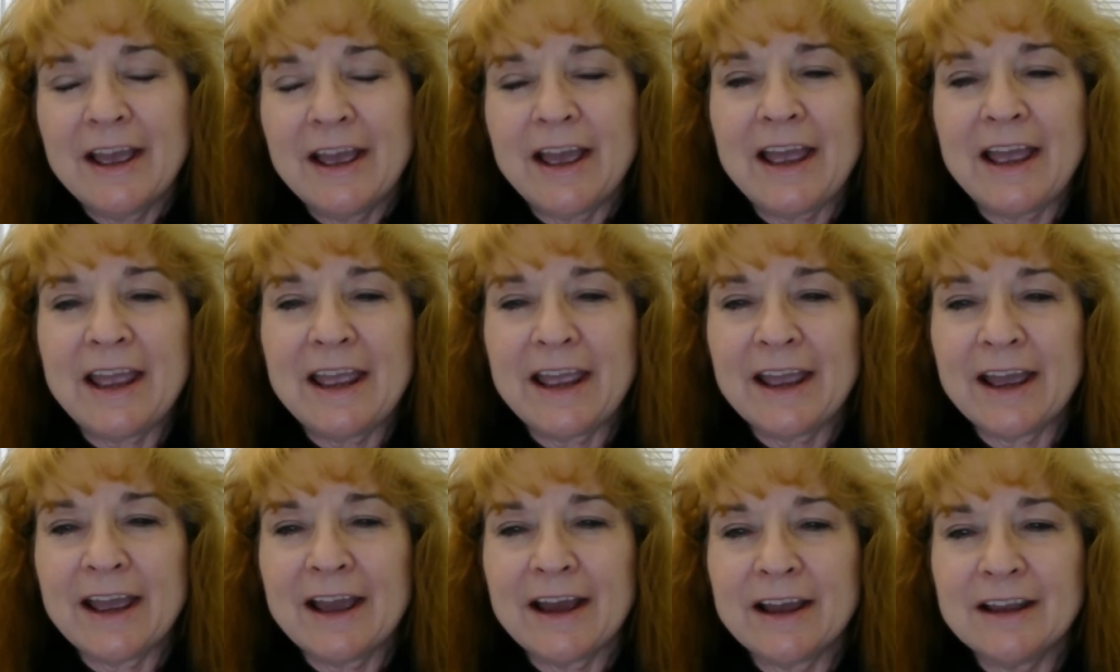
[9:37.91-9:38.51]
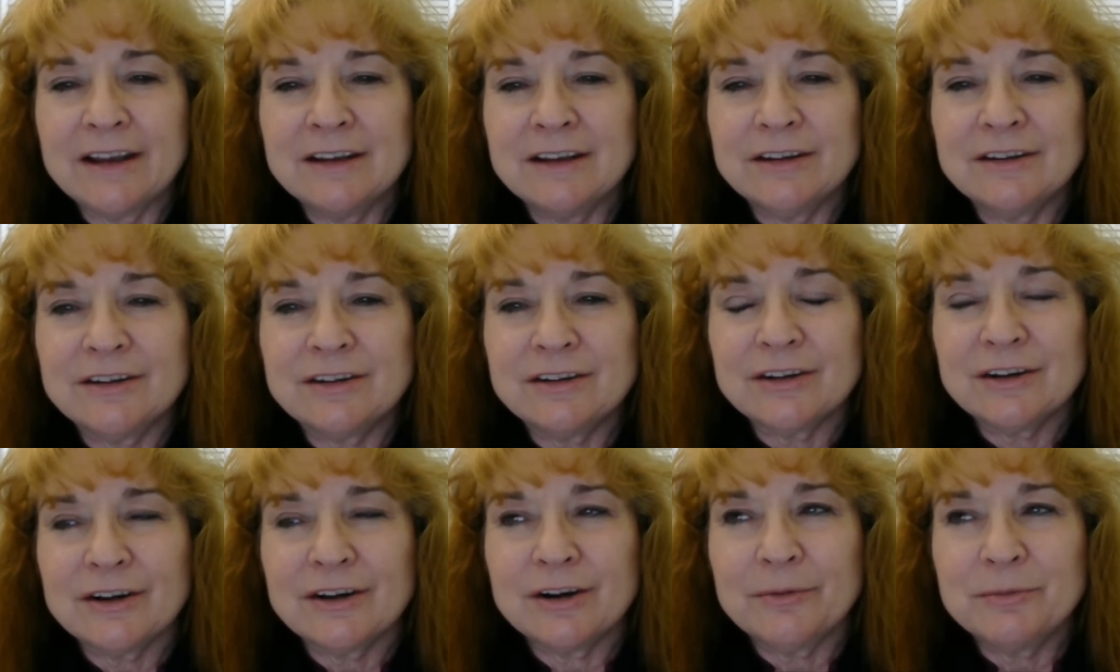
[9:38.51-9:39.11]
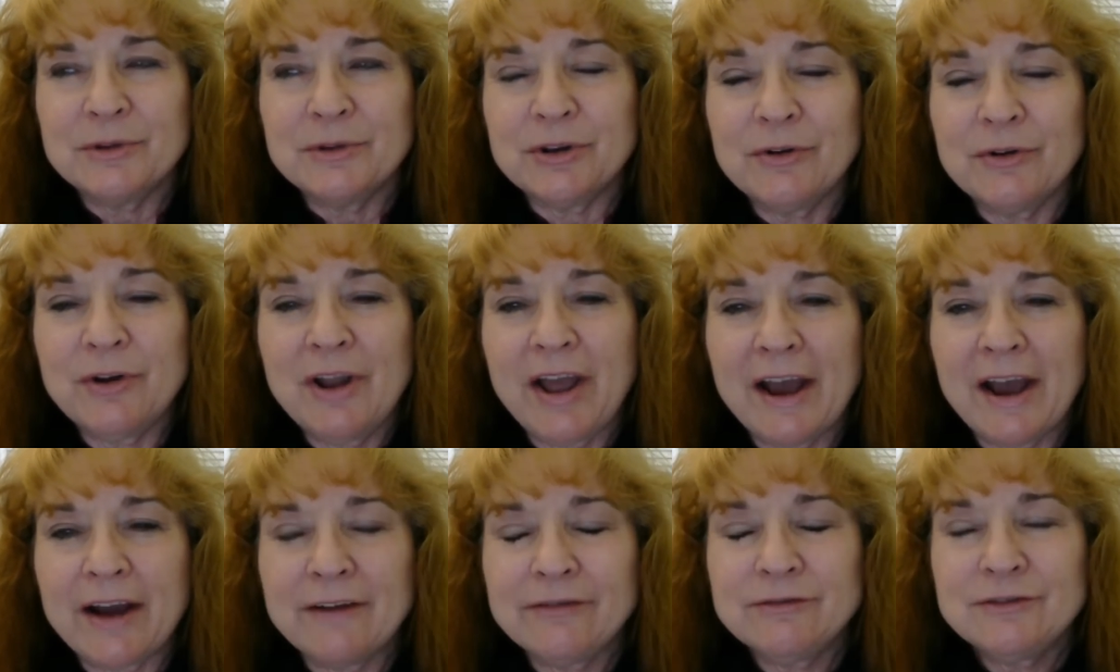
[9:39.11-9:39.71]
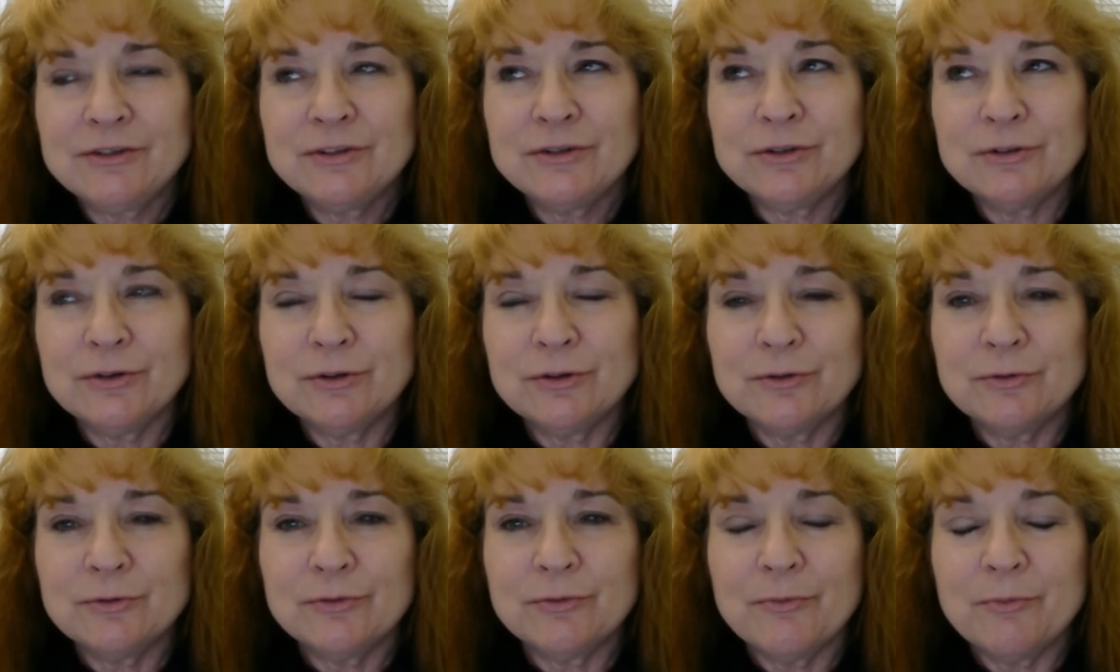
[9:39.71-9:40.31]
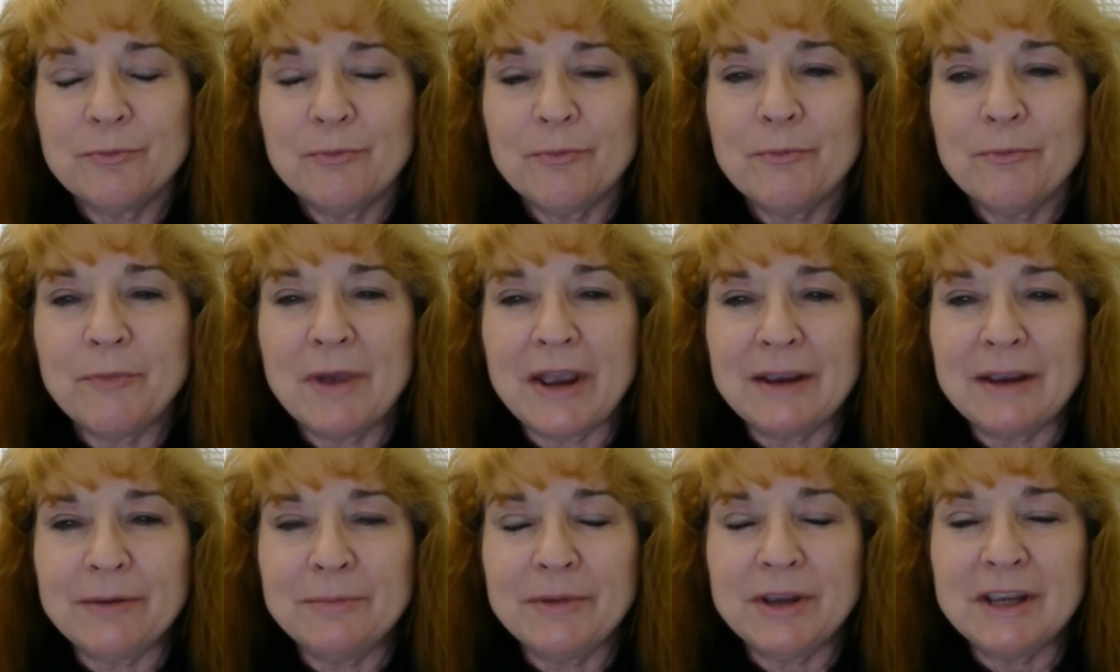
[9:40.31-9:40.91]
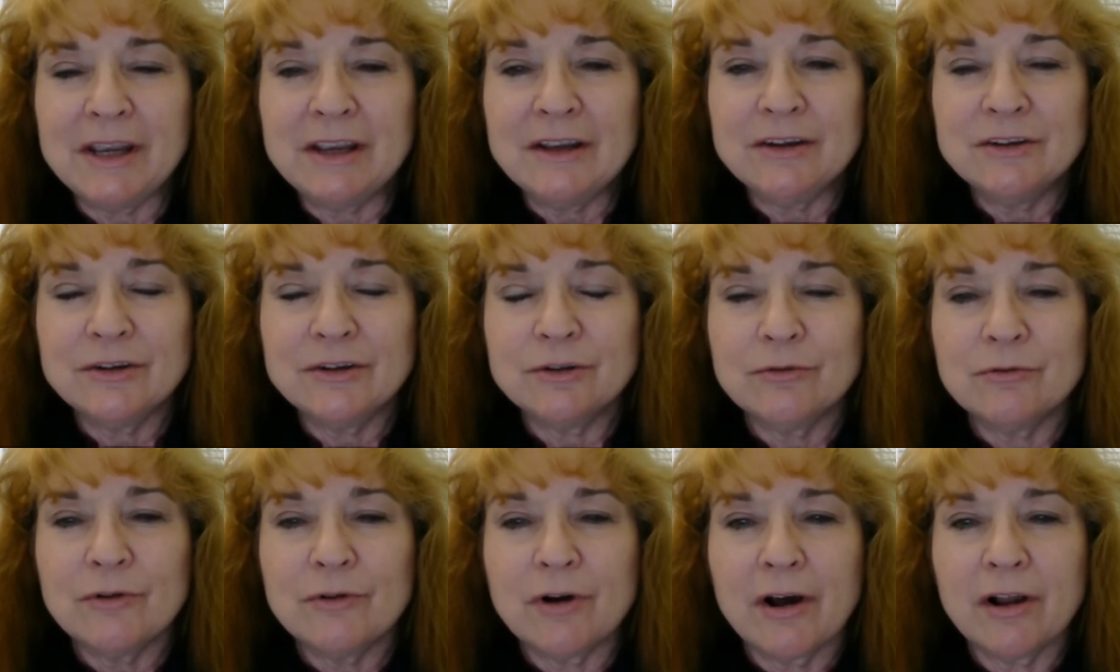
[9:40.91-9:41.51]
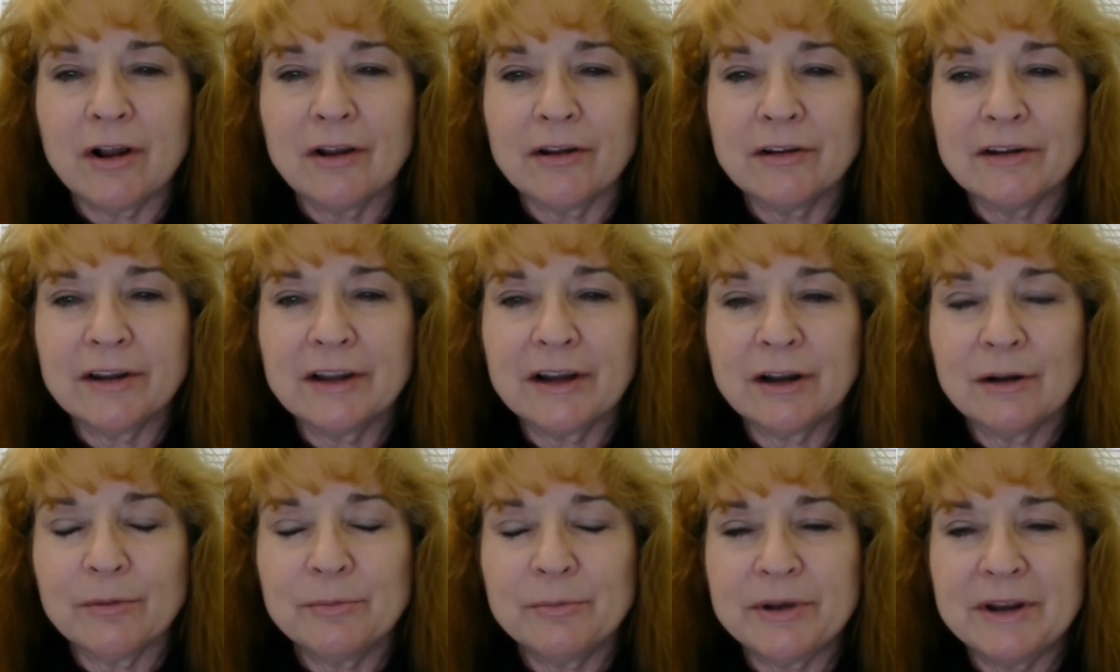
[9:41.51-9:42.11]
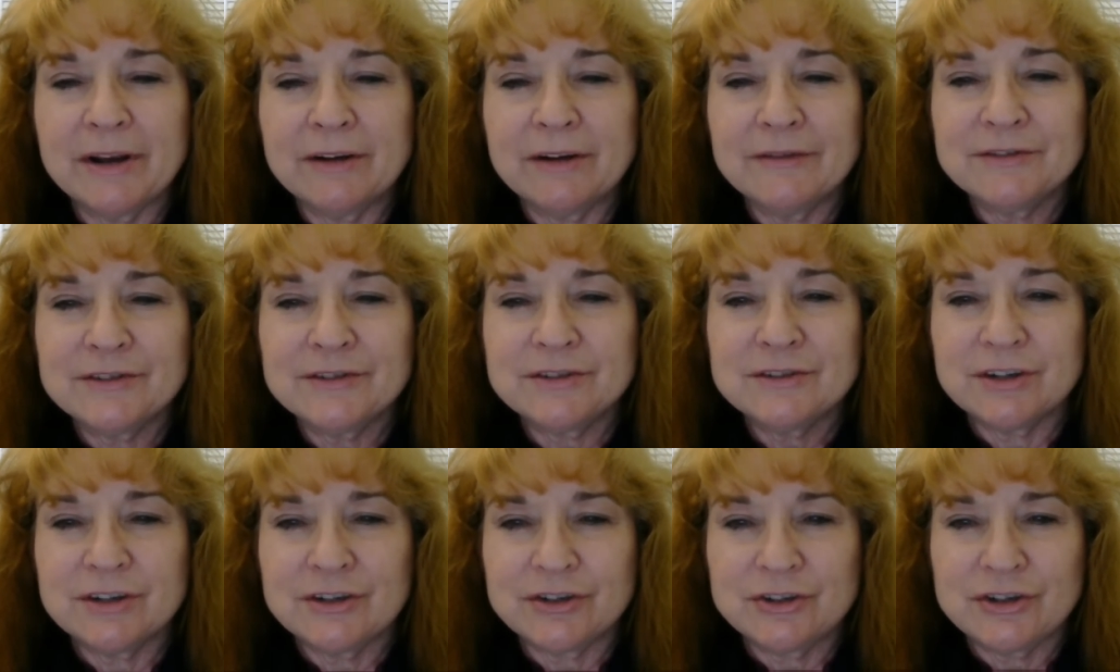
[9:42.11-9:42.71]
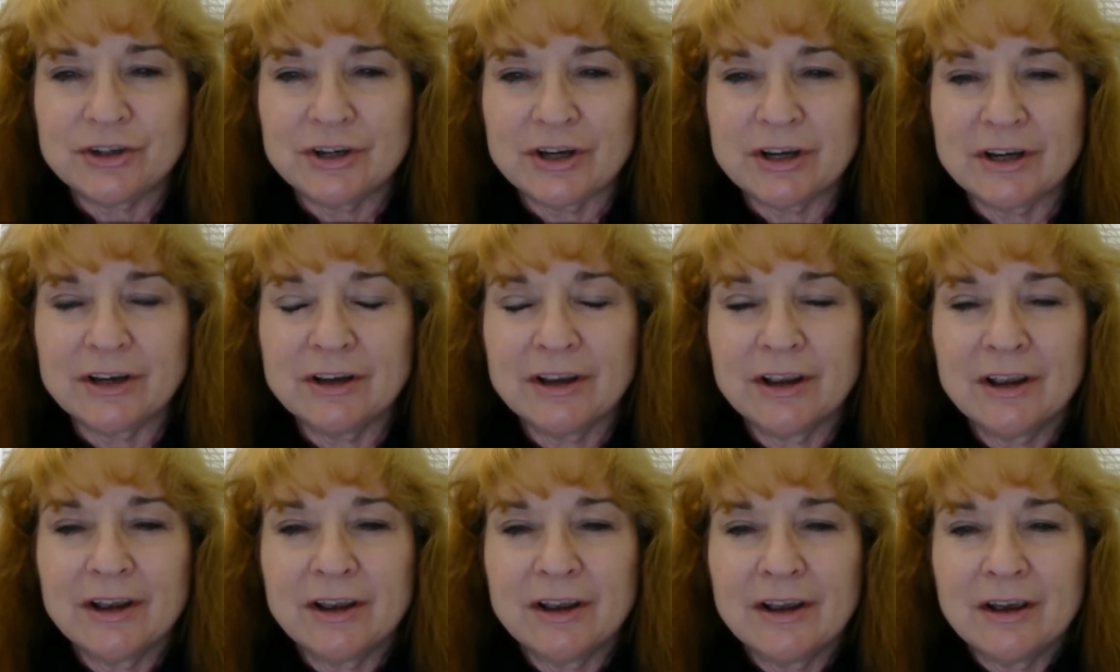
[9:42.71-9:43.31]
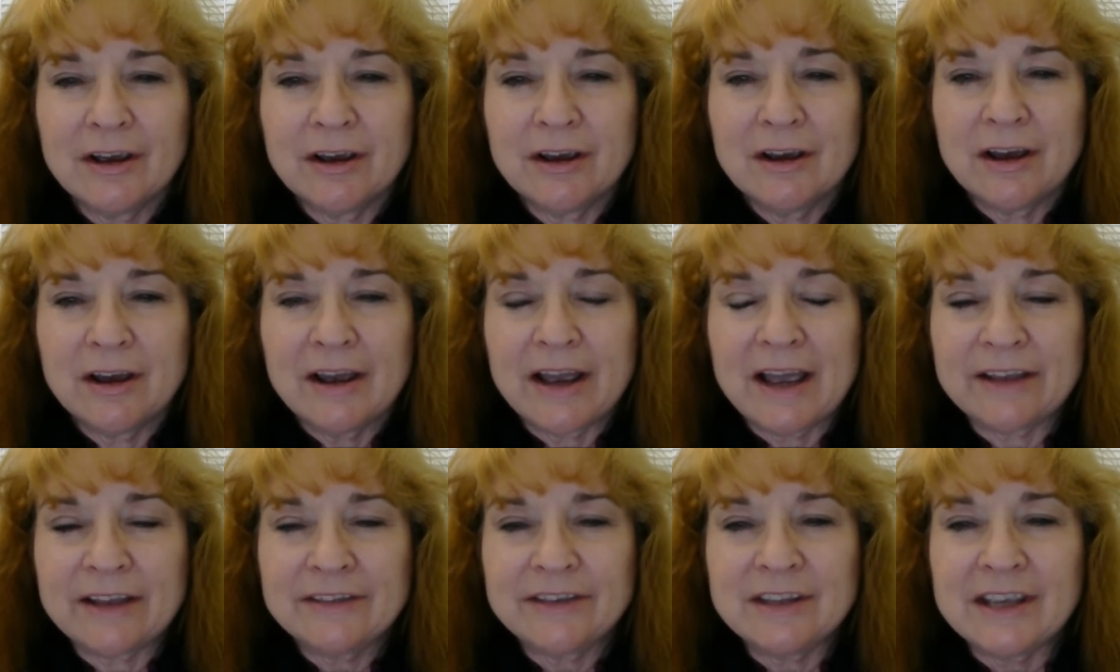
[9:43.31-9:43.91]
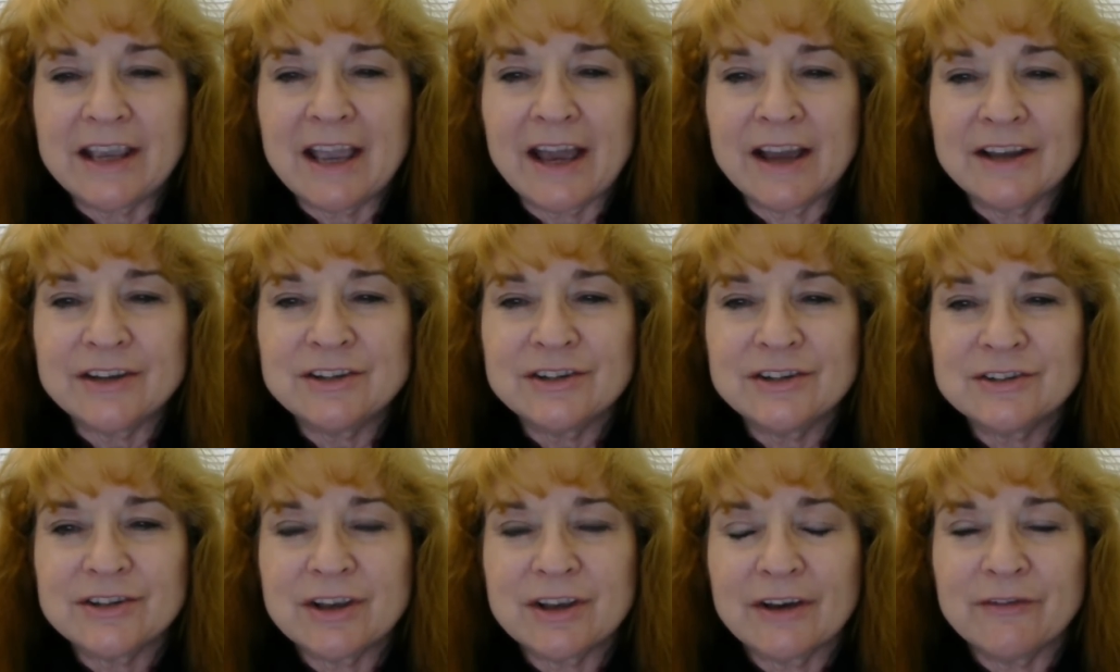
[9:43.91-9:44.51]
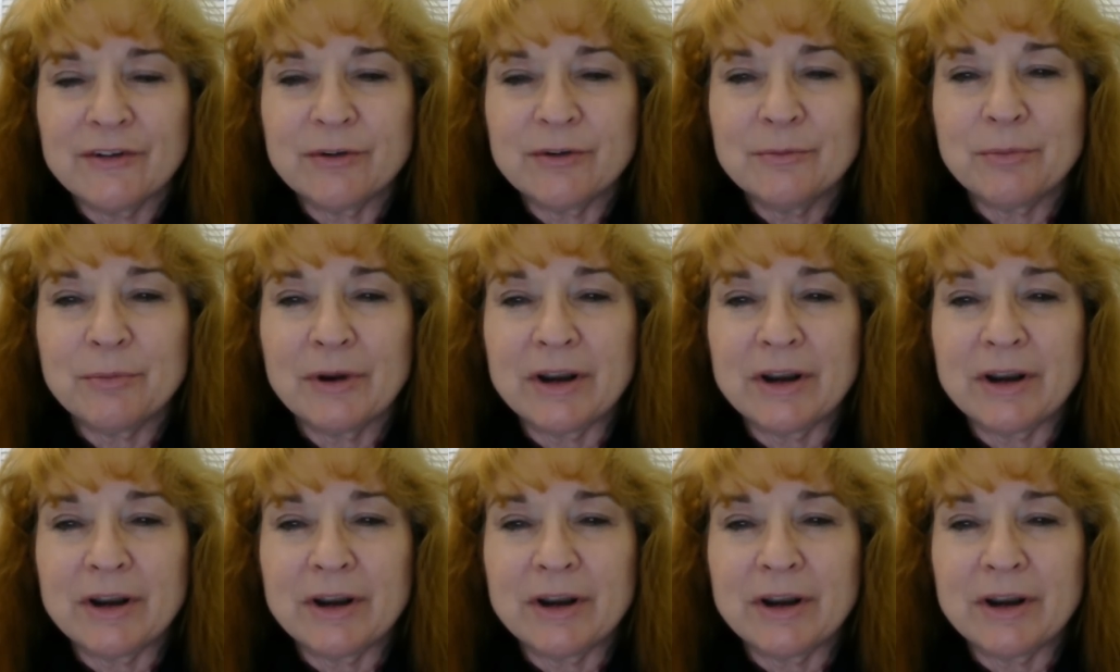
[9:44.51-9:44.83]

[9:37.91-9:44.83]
And um, you'd have to maybe do a little bit of stitching at the edges of it.